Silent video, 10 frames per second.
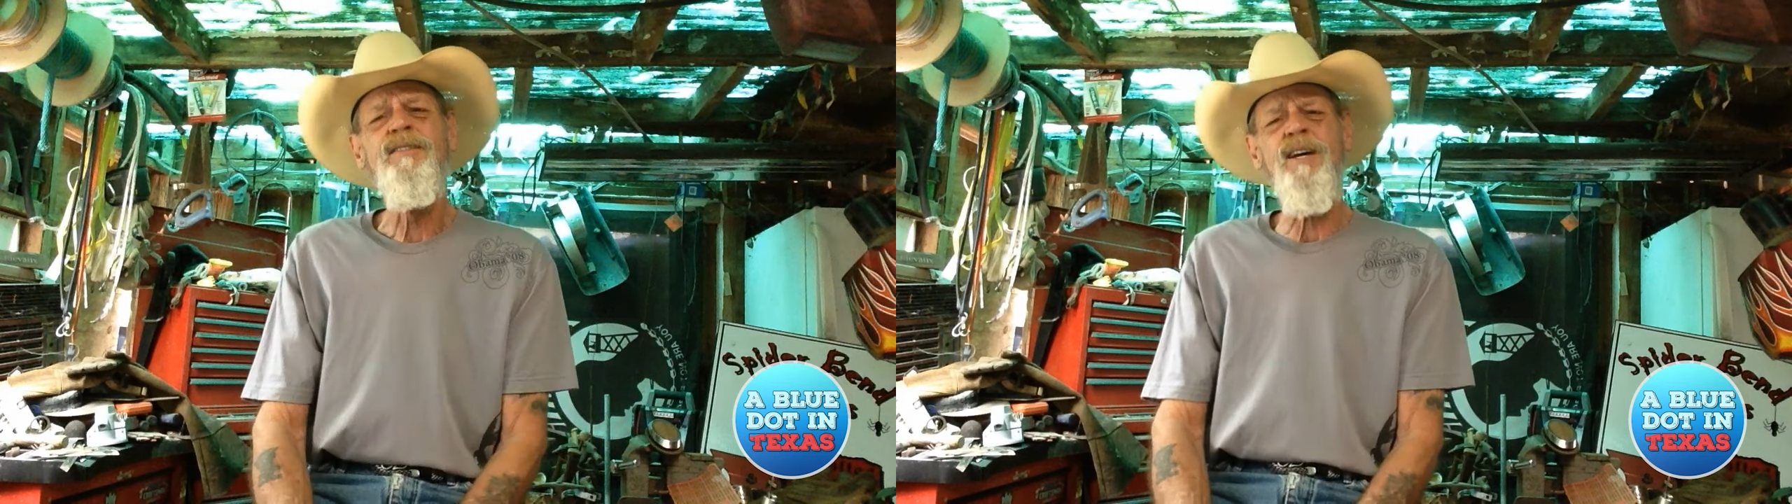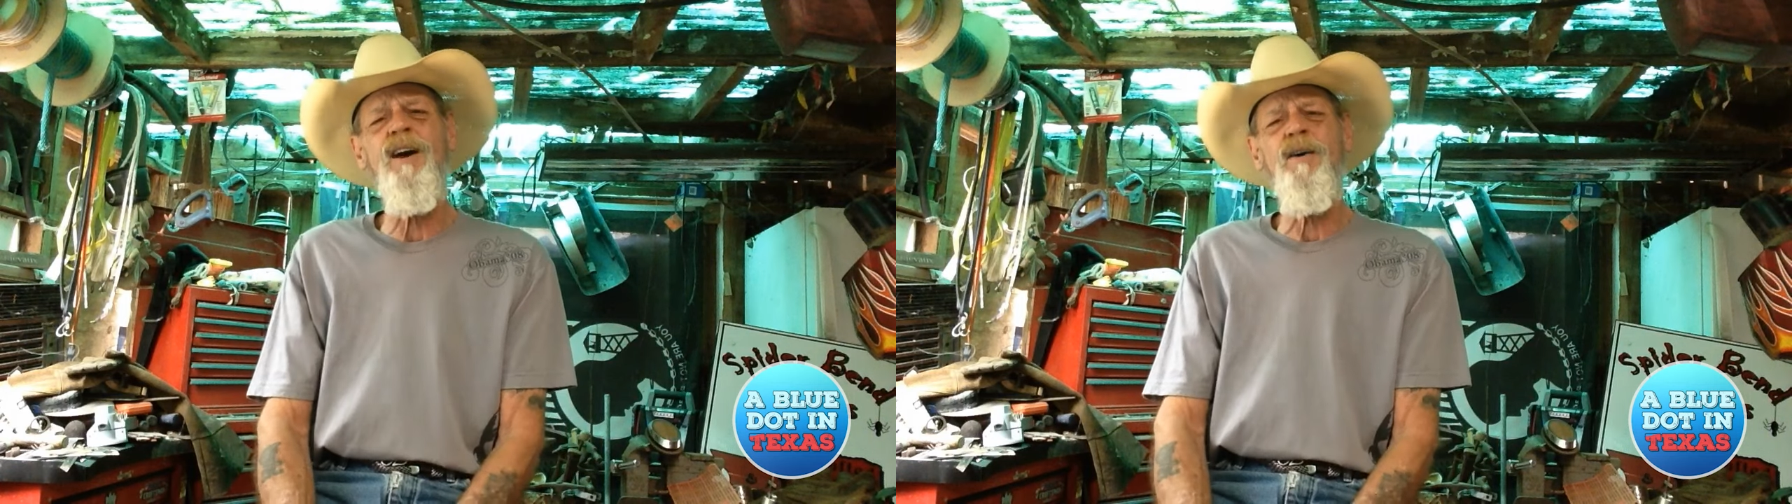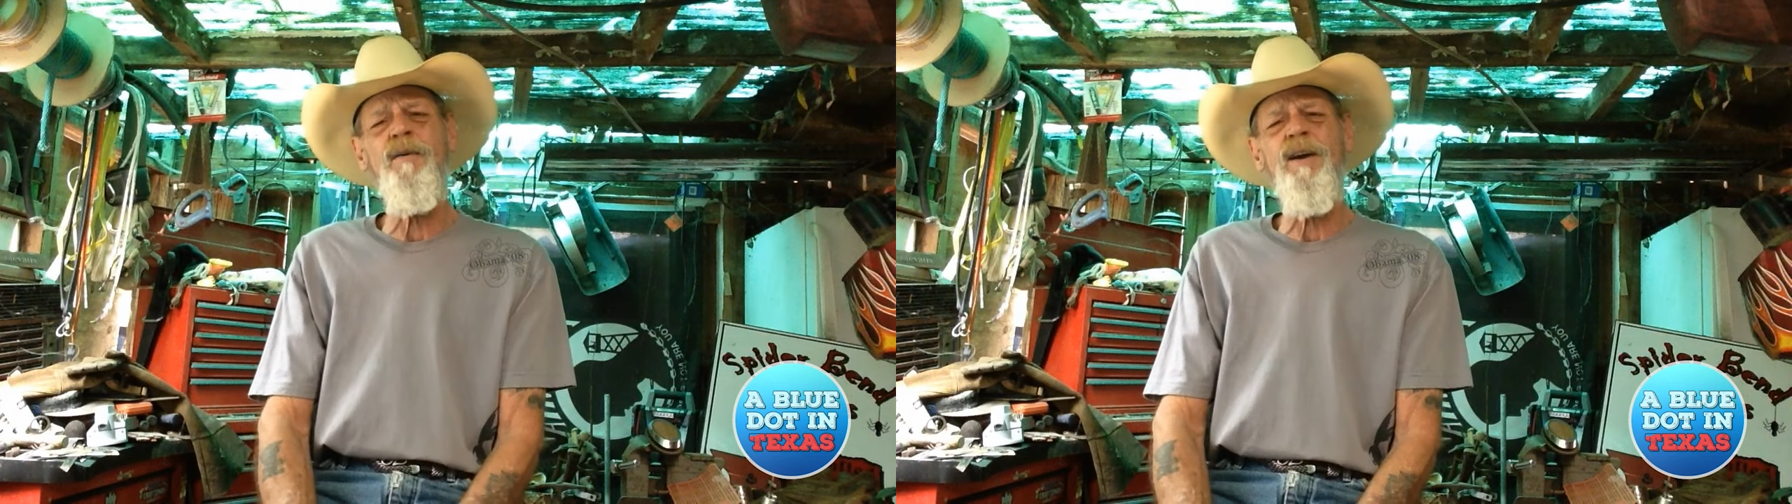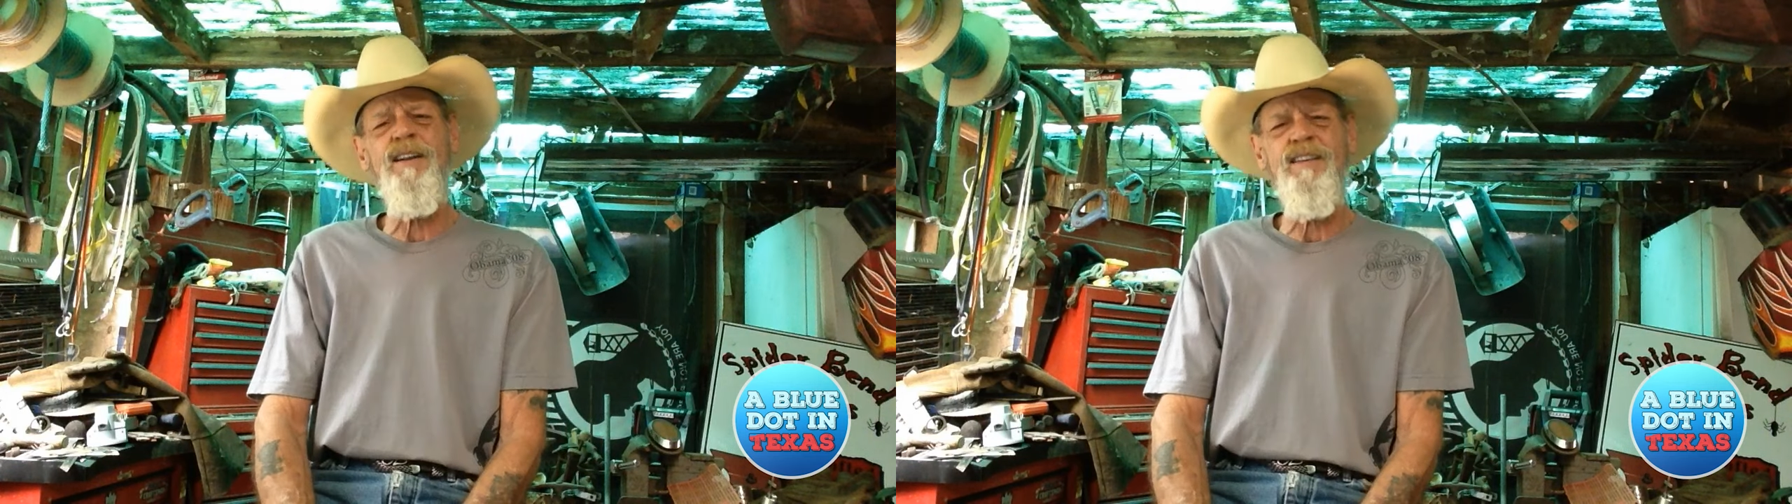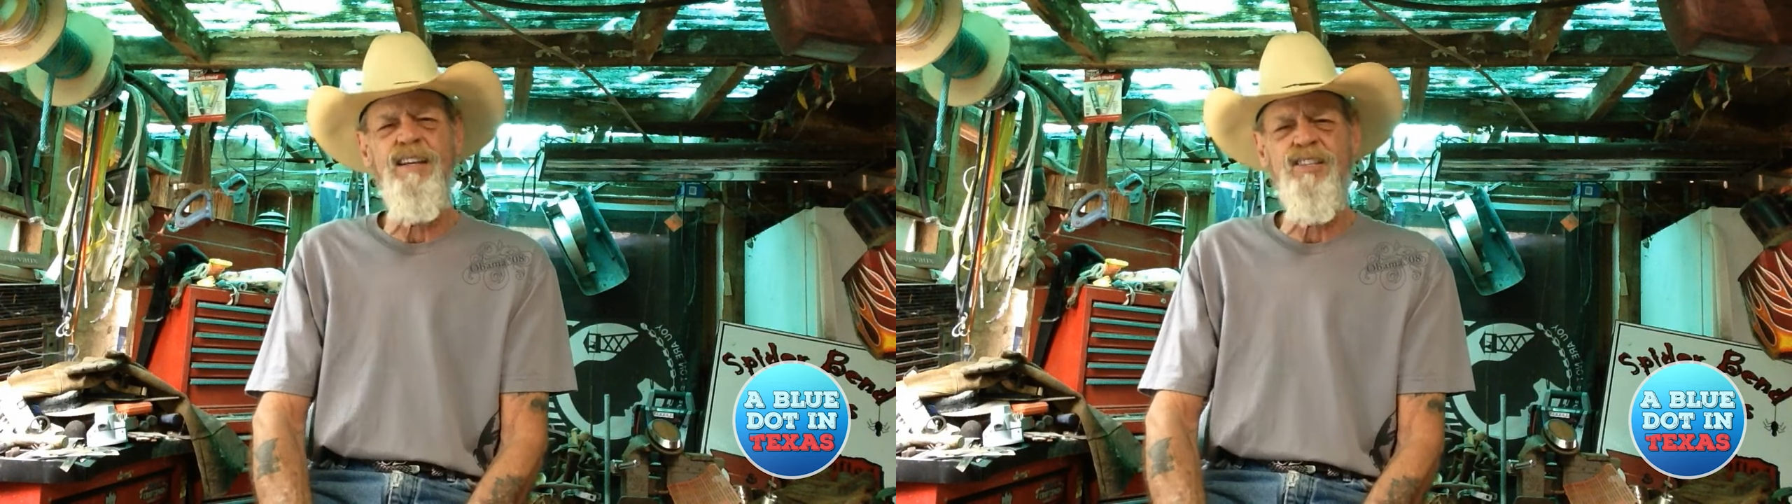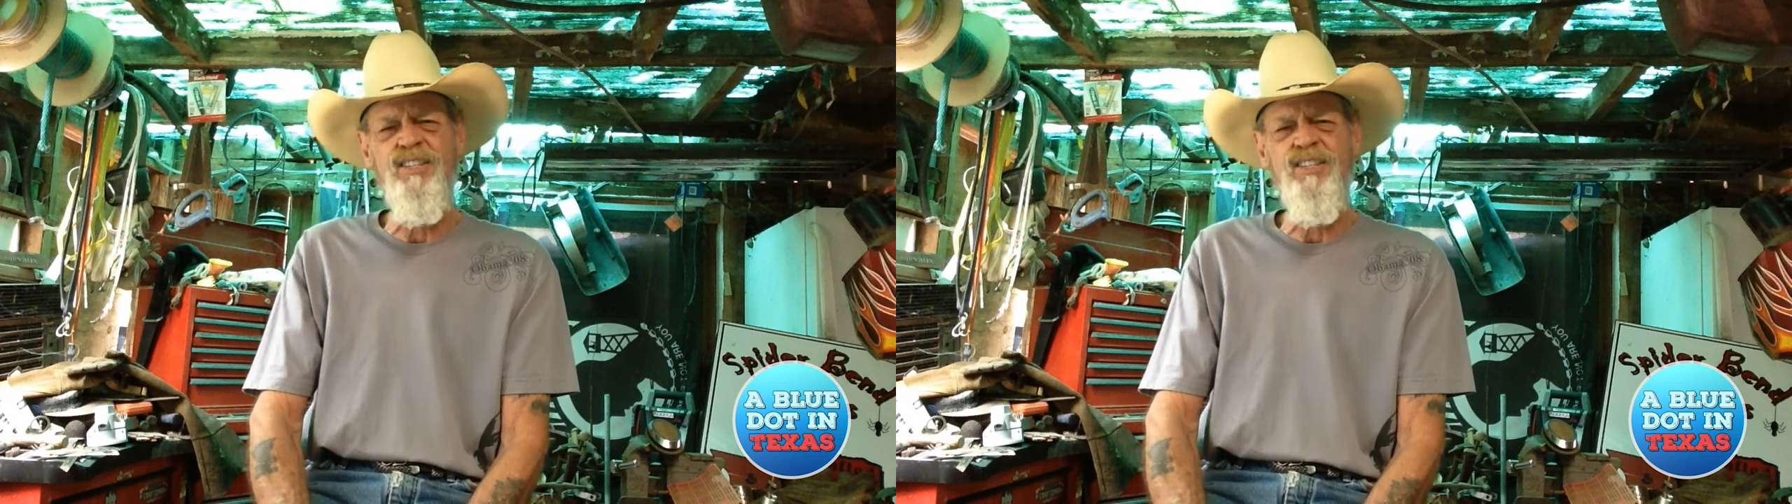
You know, where they teach